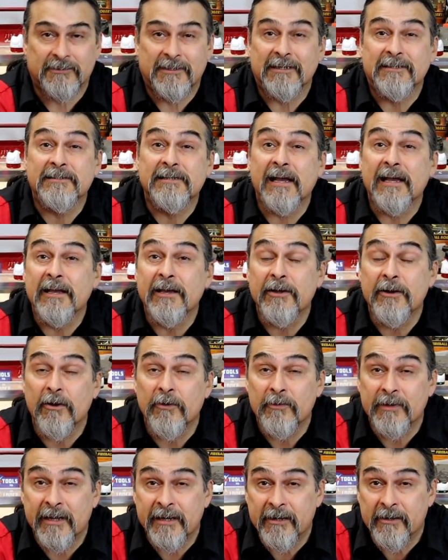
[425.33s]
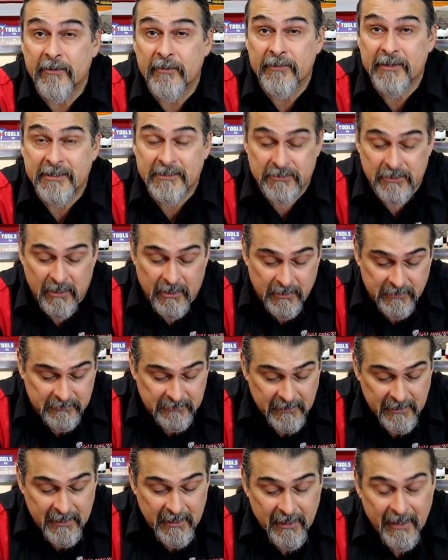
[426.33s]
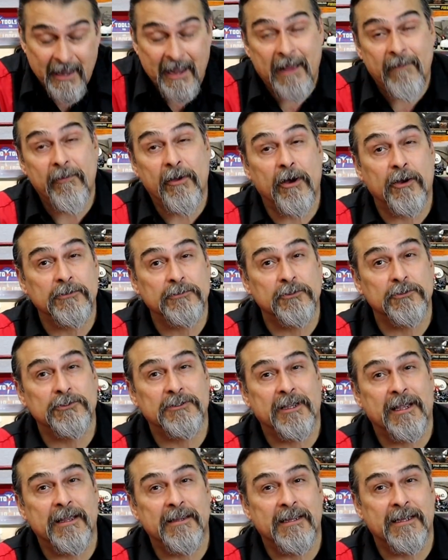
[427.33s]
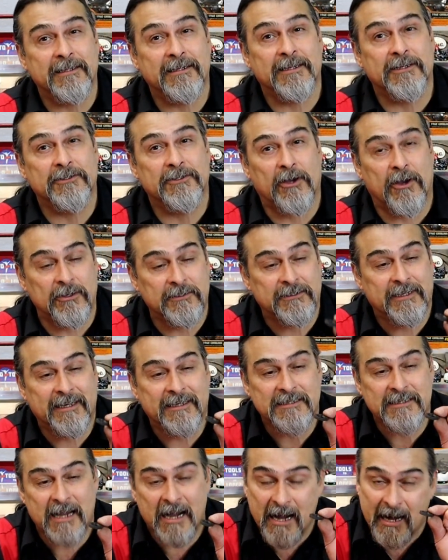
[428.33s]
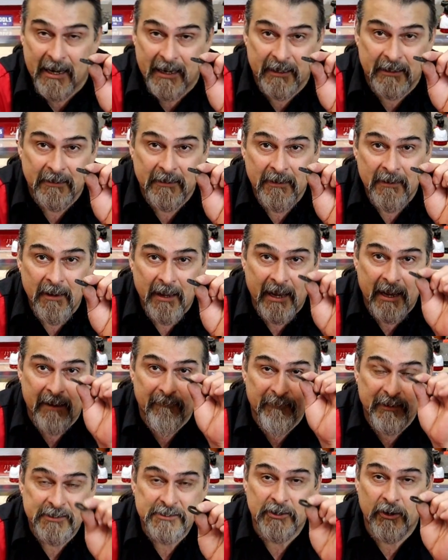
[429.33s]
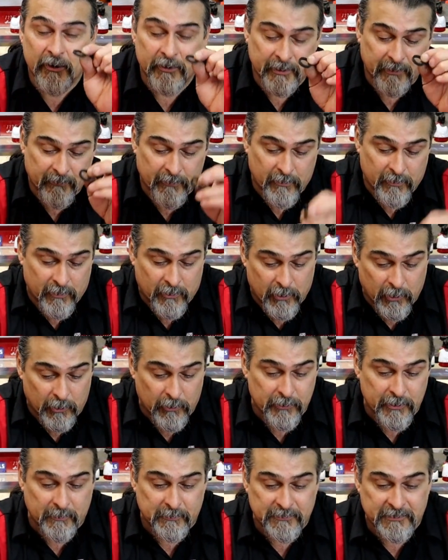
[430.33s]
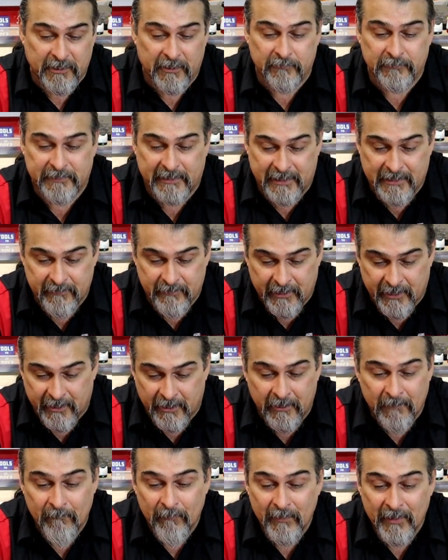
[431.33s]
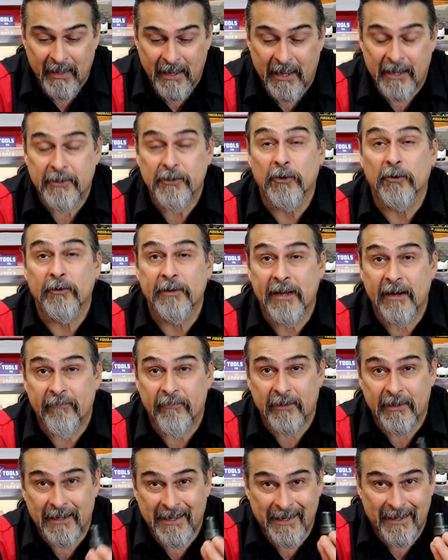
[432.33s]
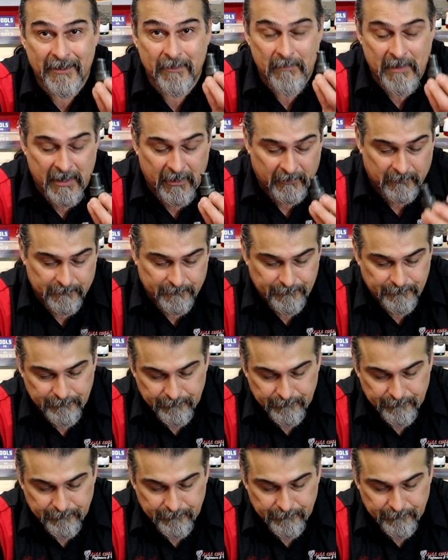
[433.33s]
They say you don't need it on the exhaust, and they also say that the exhaust gets hot, and these are going to glue themselves in there, and you'll never get them out.